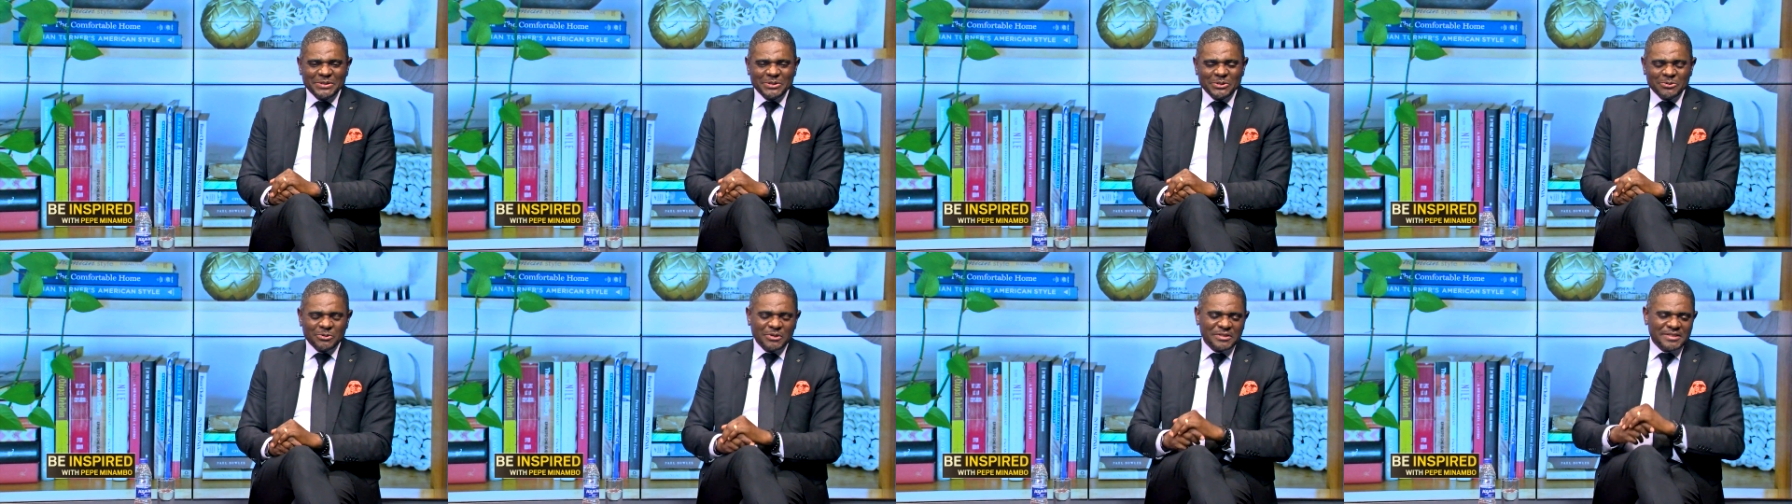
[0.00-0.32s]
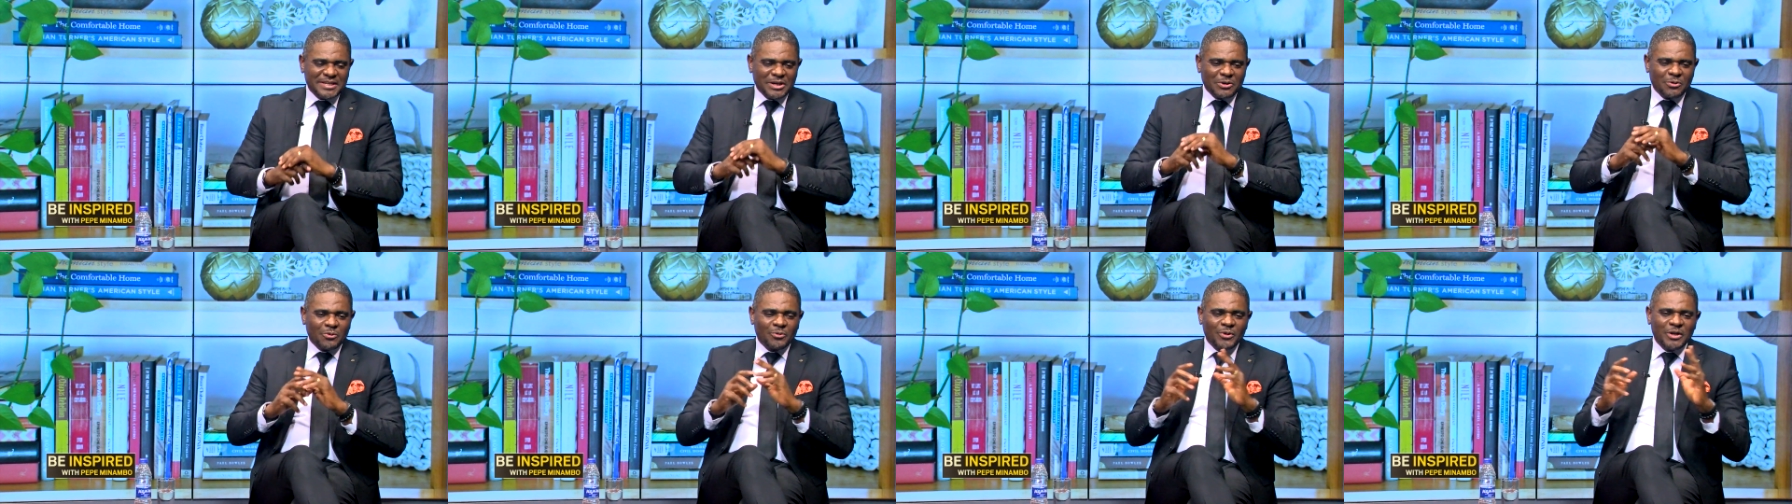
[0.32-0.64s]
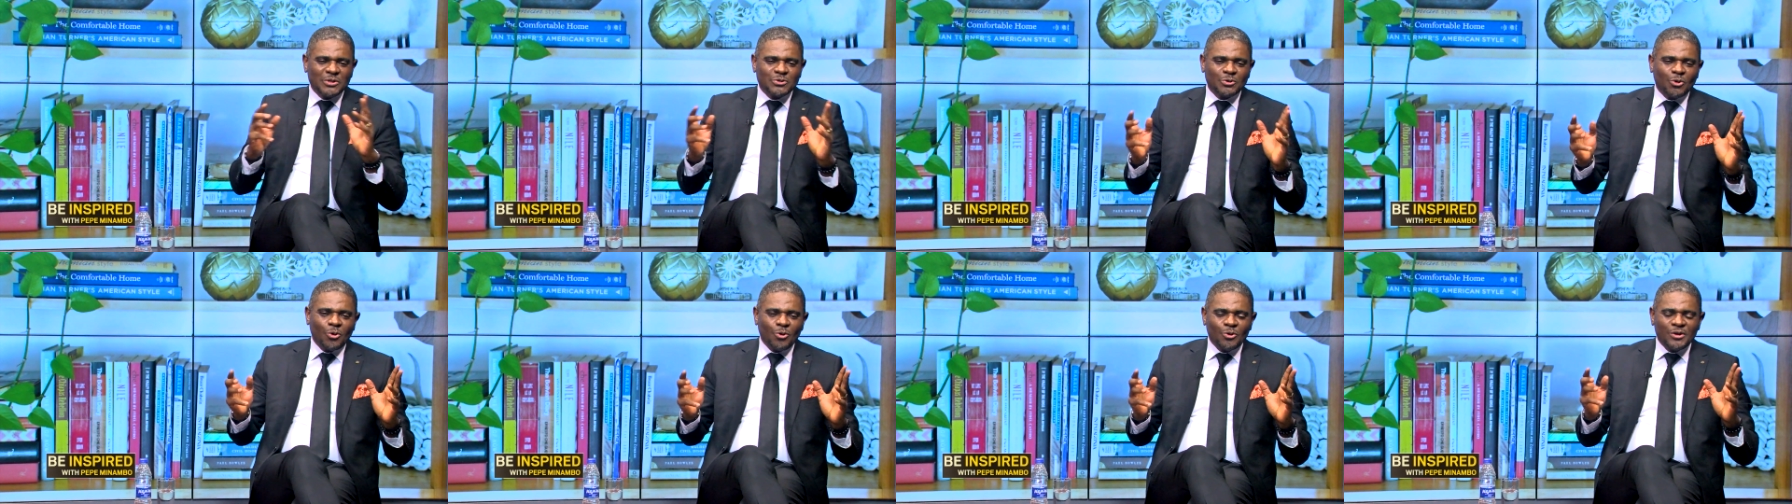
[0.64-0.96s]
So it's a
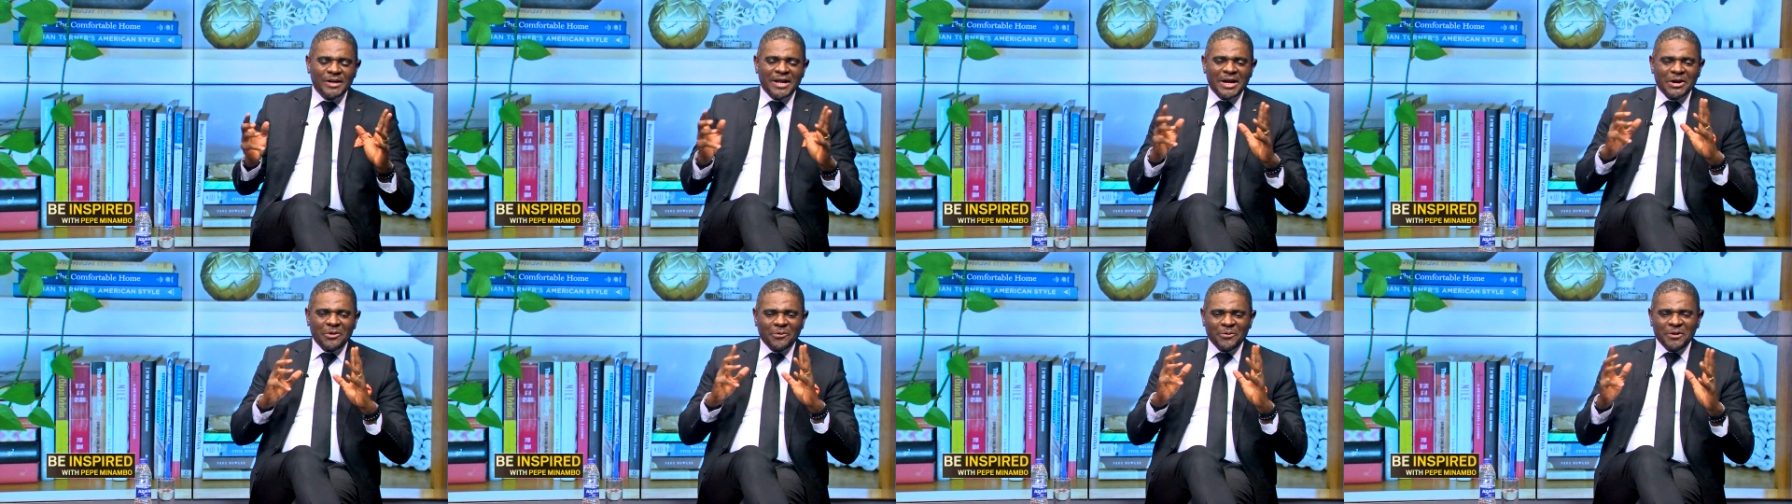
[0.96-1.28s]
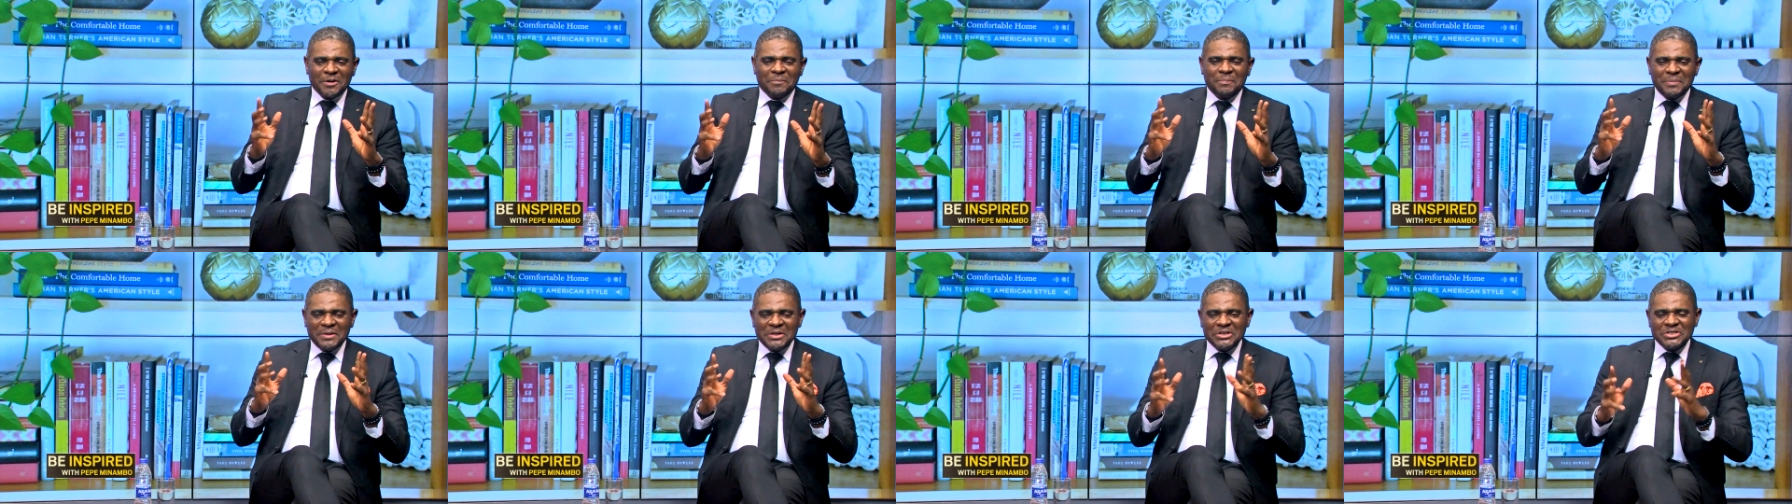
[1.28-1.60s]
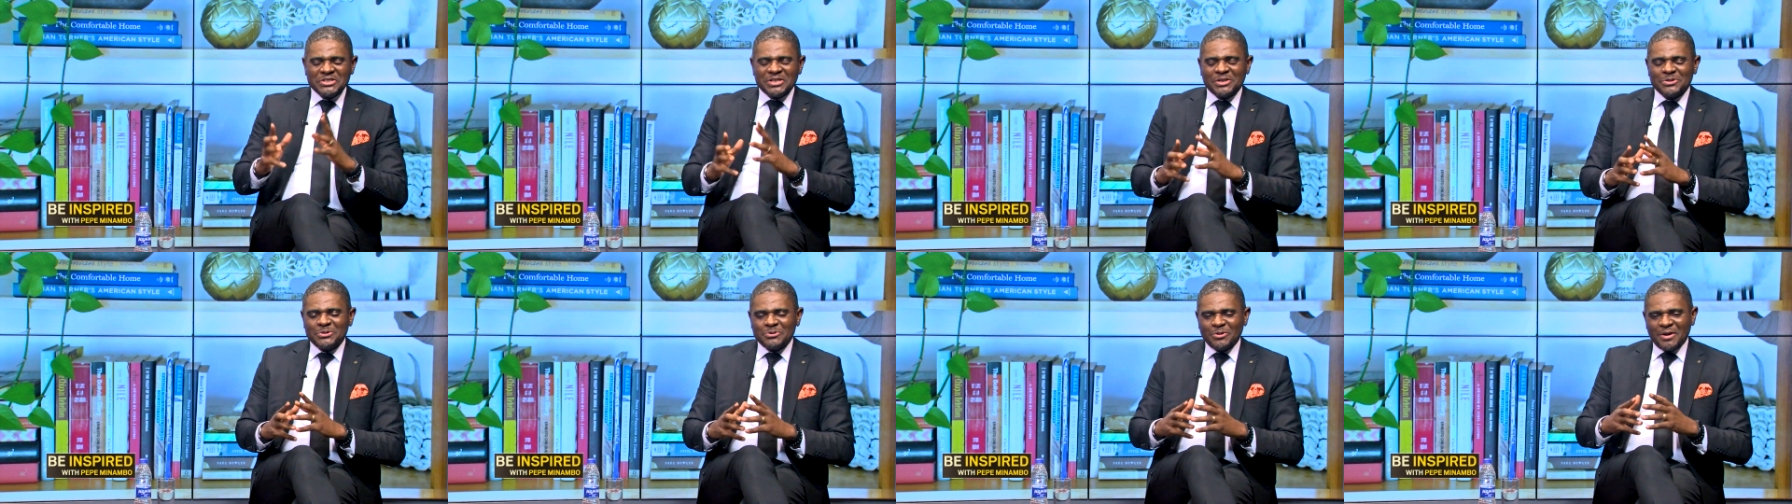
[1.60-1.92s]
great honor, great
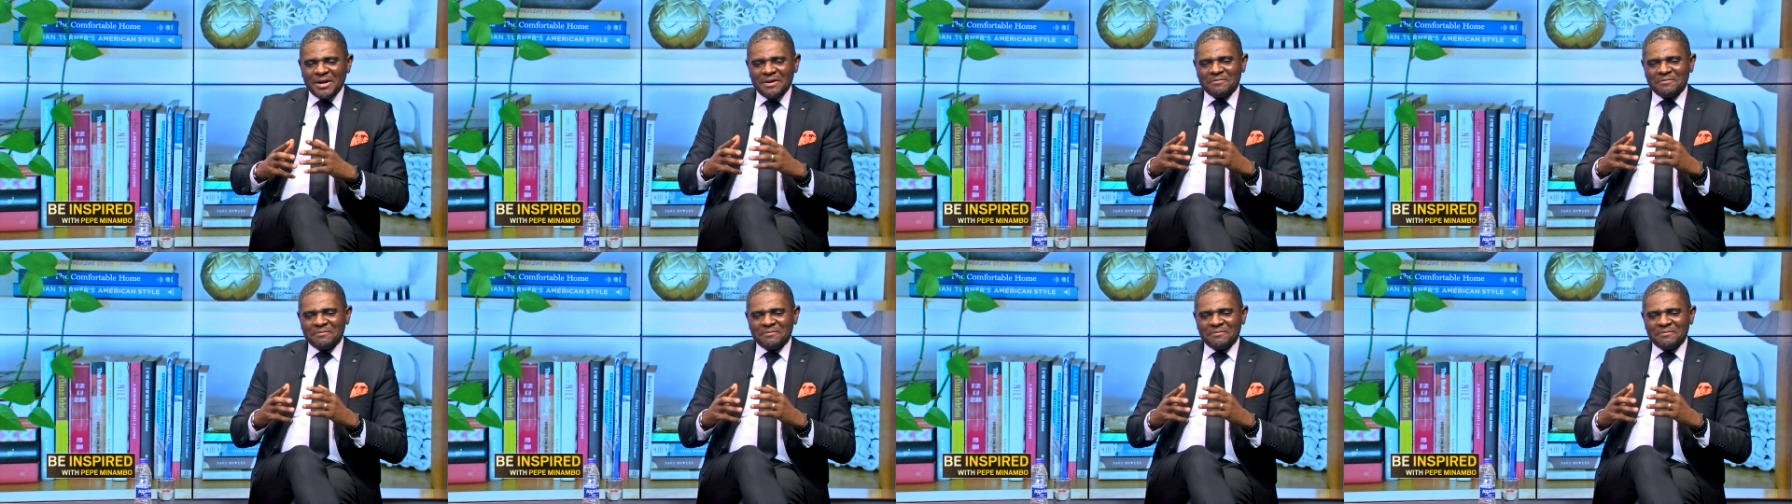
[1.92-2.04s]
pleasure to